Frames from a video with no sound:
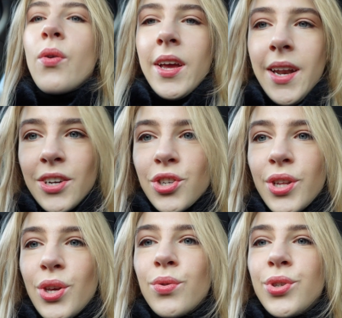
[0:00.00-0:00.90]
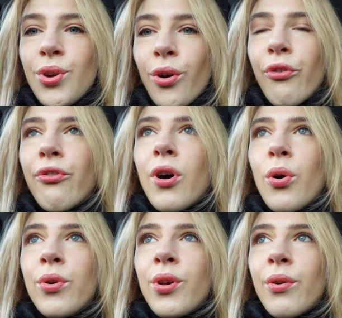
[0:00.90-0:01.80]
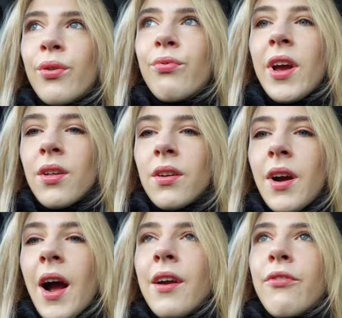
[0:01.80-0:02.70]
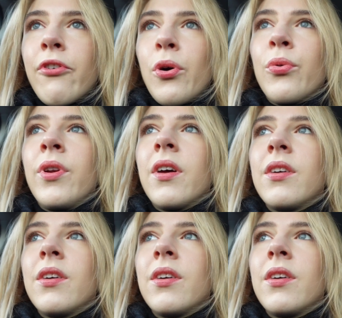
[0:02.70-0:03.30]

can actually use your phone, your regular iPhone,